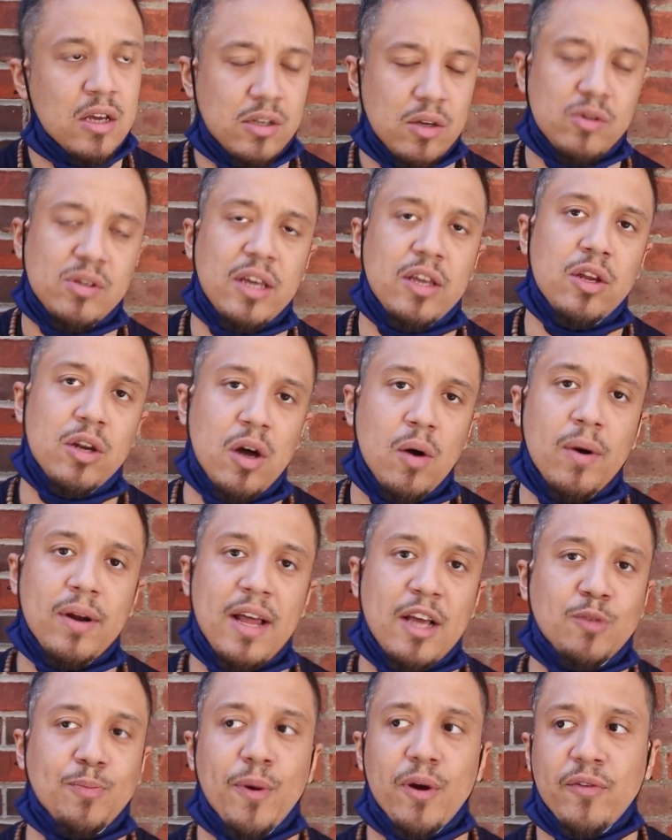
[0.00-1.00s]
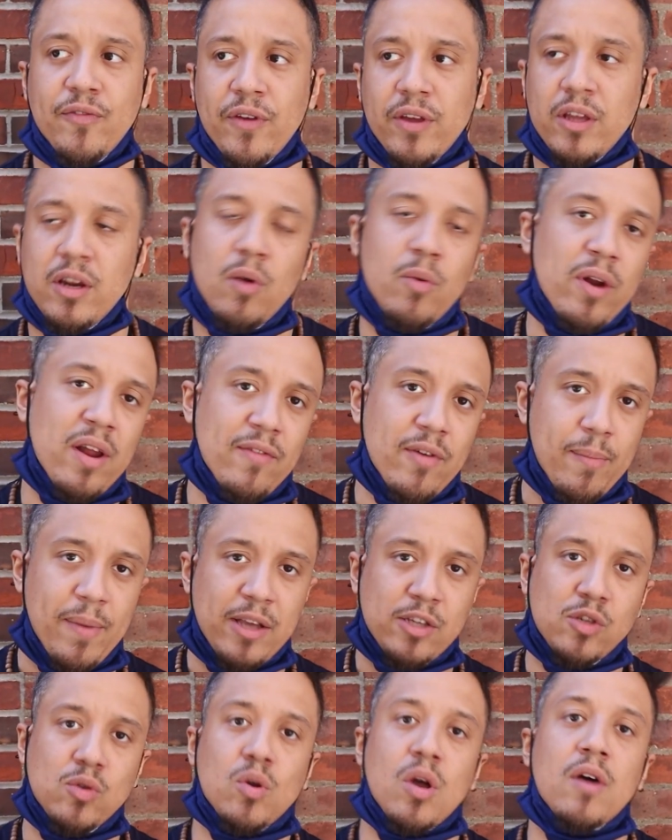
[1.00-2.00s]
So he's like, you know what, that's perfect. Whatever
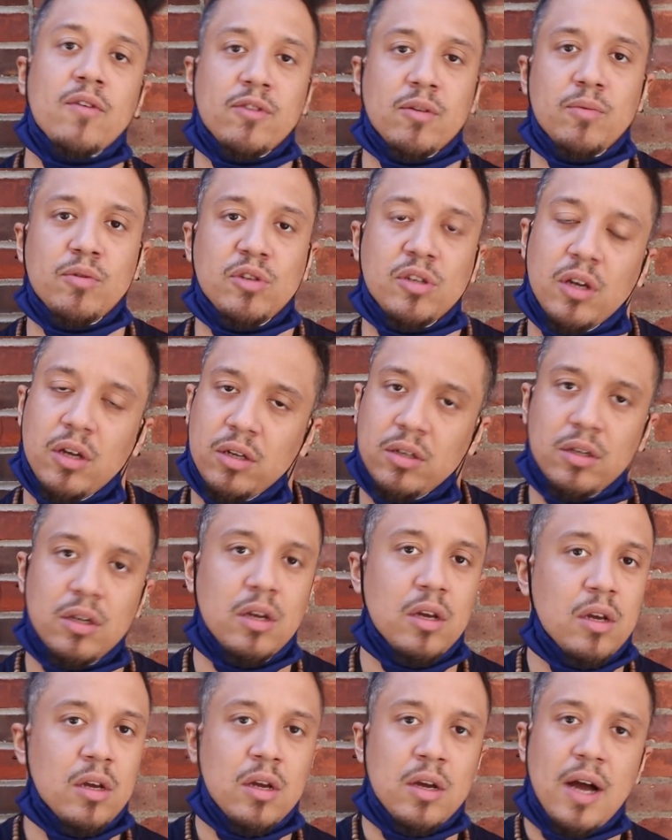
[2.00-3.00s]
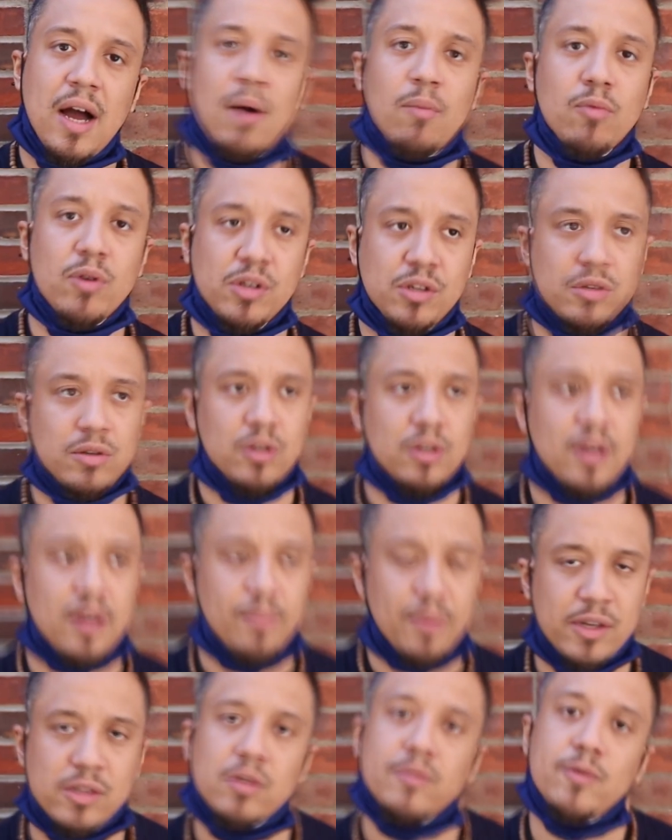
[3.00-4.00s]
makes you comfortable, Chung, I'm with you. You know
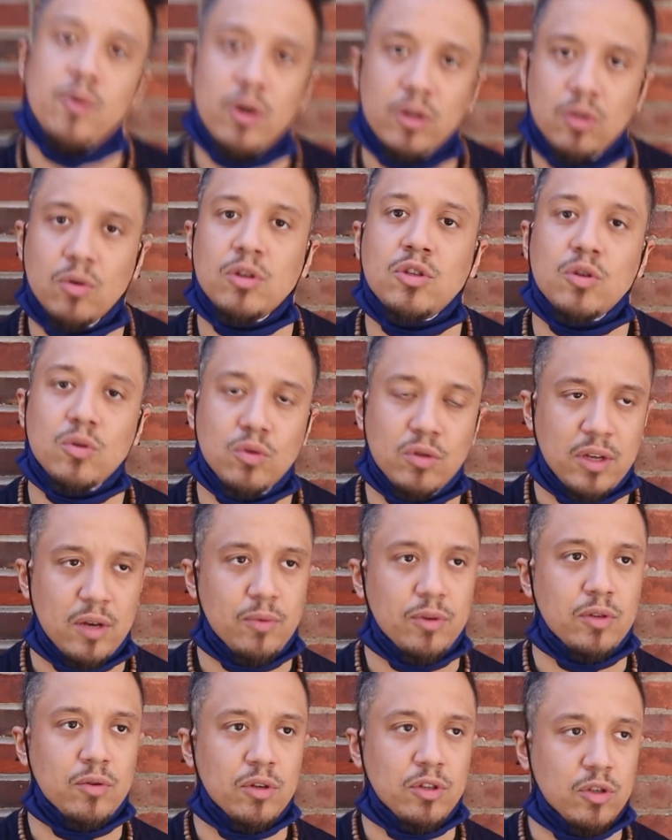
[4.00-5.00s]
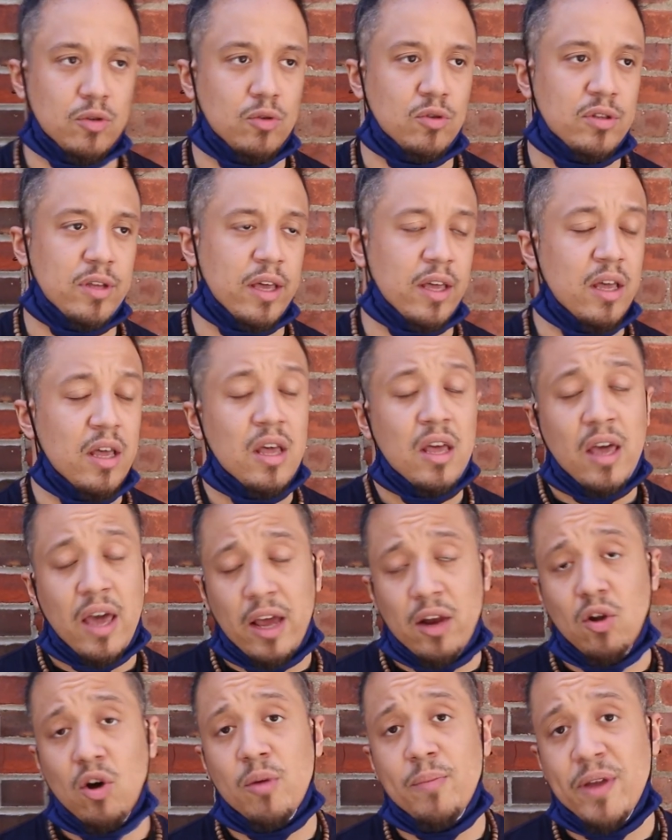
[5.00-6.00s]
what I mean? So if you want to do a Tuesday, we do a Tuesday.
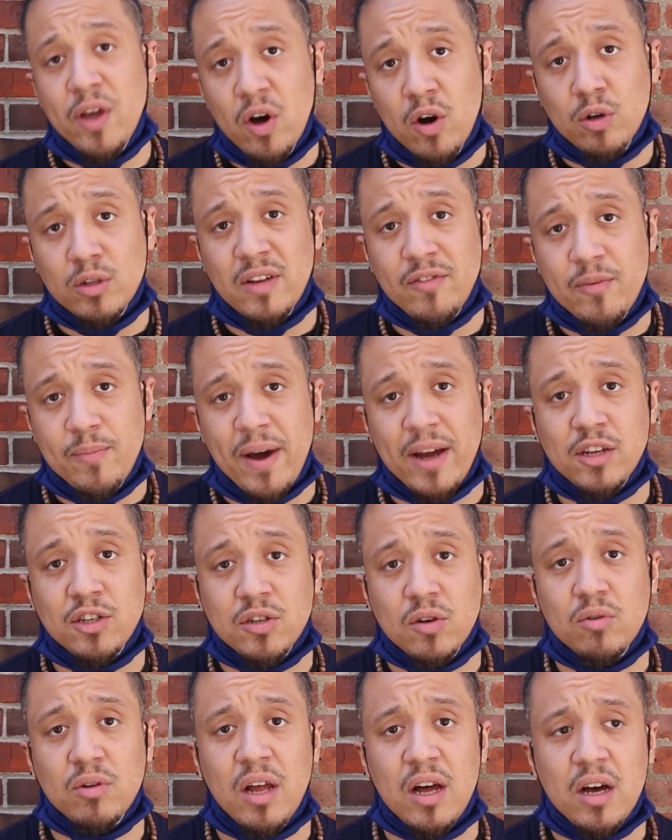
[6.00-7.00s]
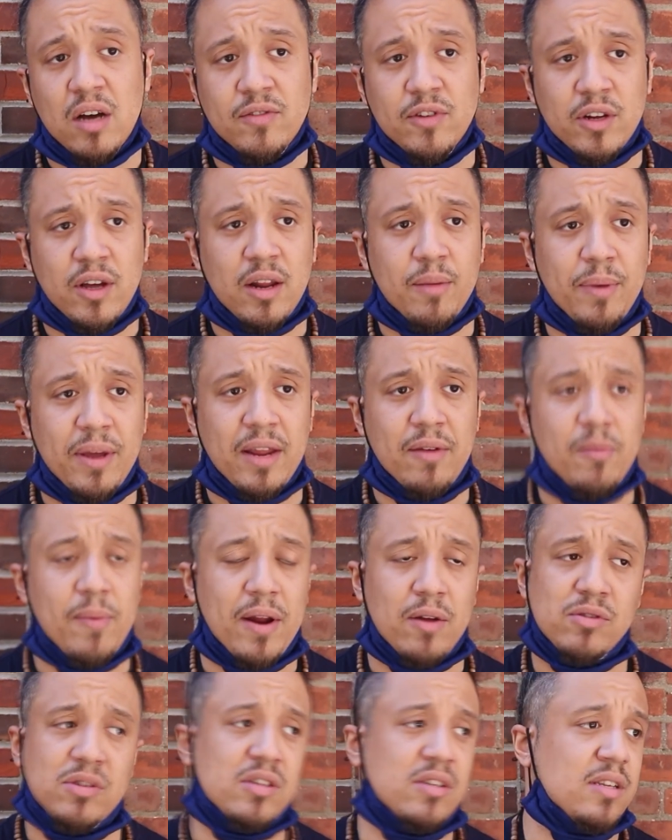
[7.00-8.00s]
And Lord behold, everybody showed love. You know what I mean?
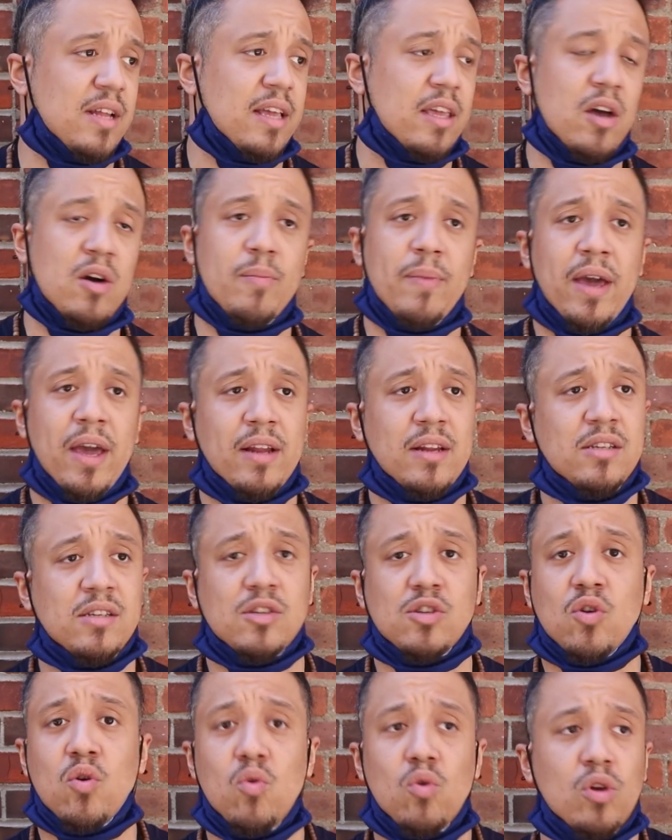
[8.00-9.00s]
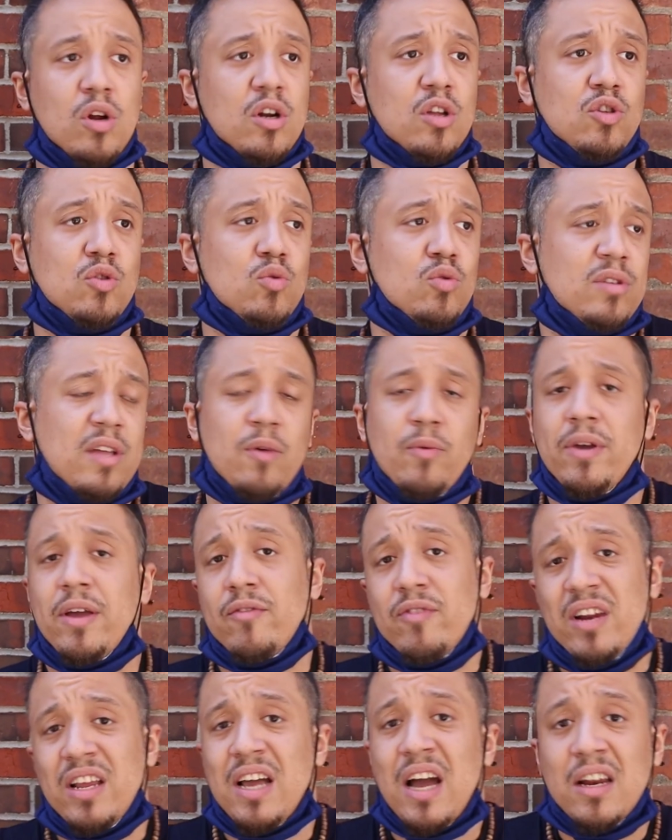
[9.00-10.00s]
Everybody was just like, yo, man, this is cool on the Tuesday. We
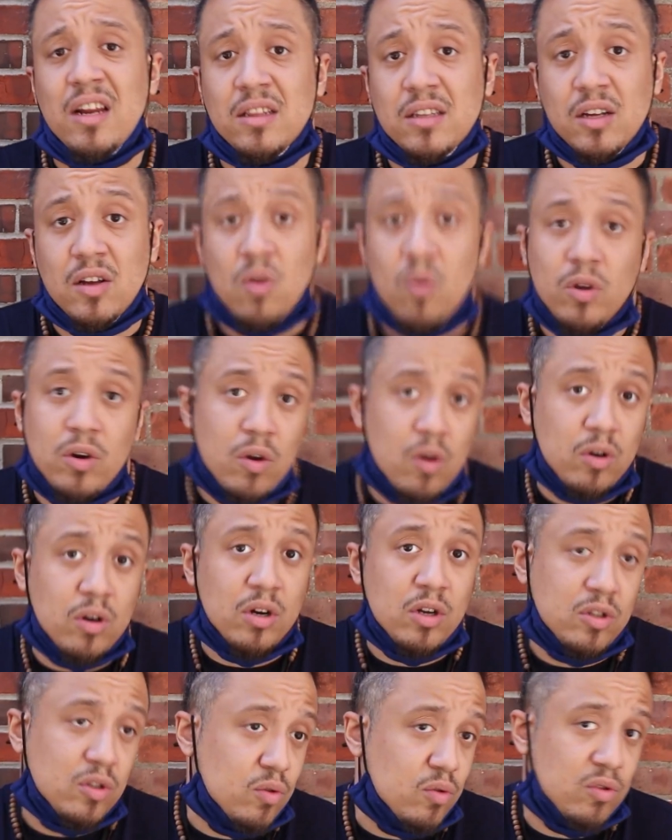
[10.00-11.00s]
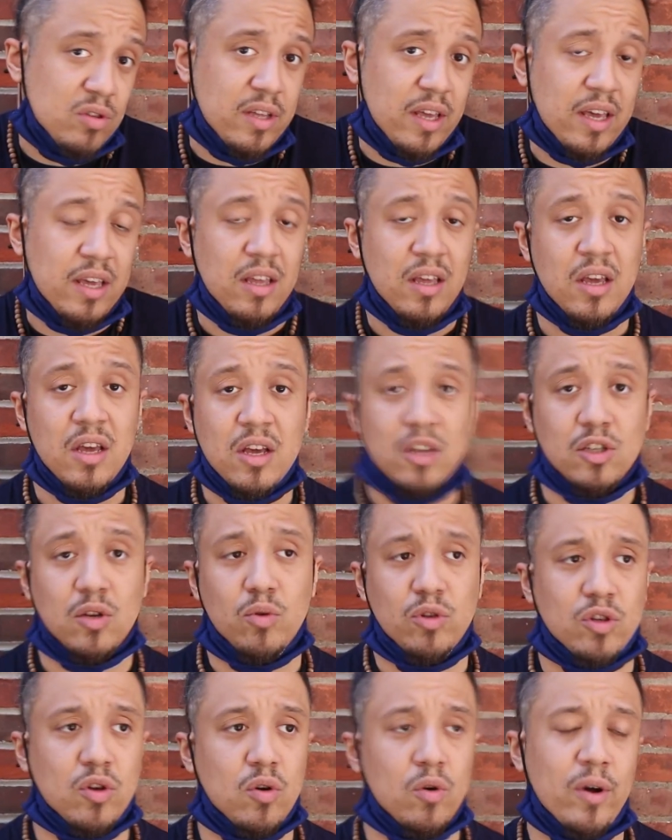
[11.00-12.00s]
ain't really got nothing going on the Tuesday, so
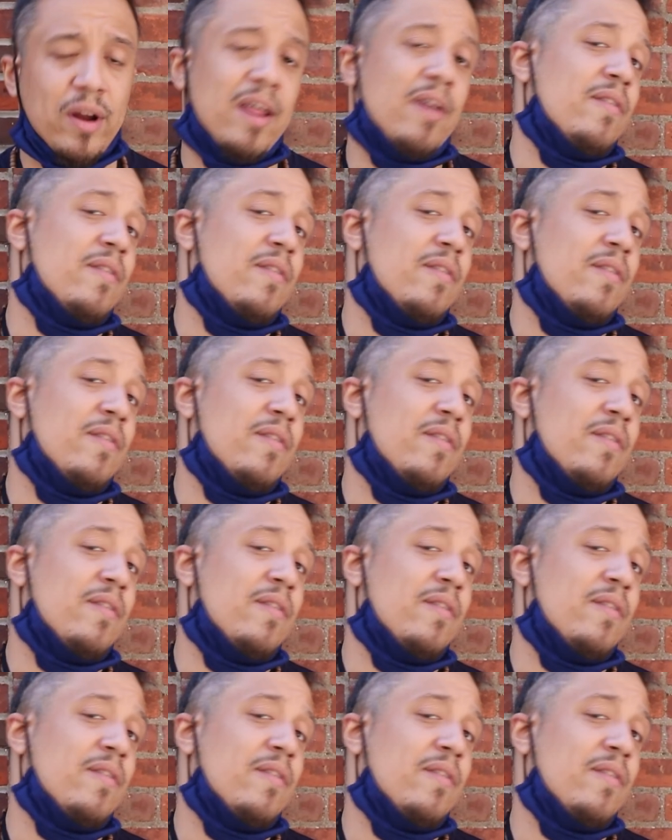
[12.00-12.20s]
it was cool.